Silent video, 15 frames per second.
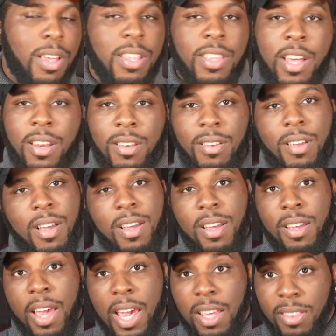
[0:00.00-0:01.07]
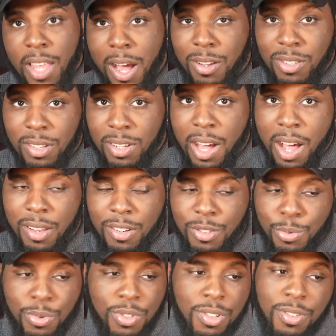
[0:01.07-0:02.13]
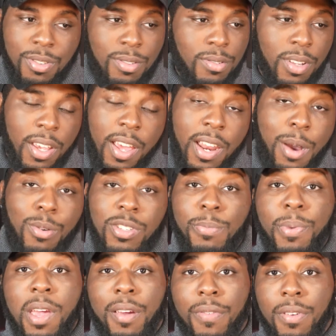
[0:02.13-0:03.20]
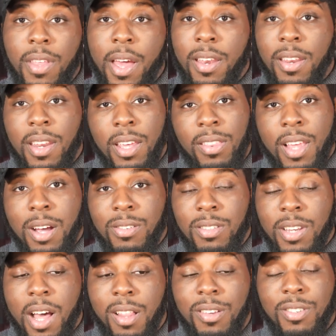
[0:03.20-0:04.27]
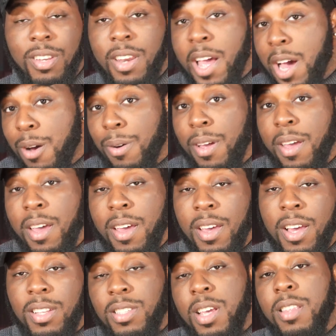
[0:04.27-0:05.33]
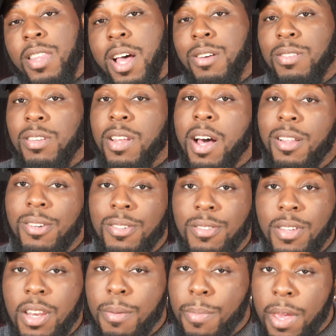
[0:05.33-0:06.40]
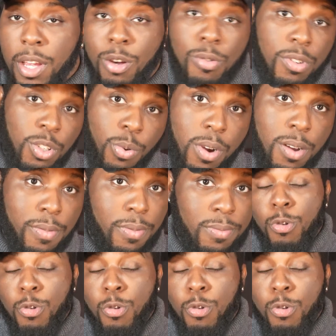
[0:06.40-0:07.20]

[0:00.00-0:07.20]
and then $8,000, which is, again, I wasn't paying for that at $8,000, and now it's $10,000, and it may go to $12,000.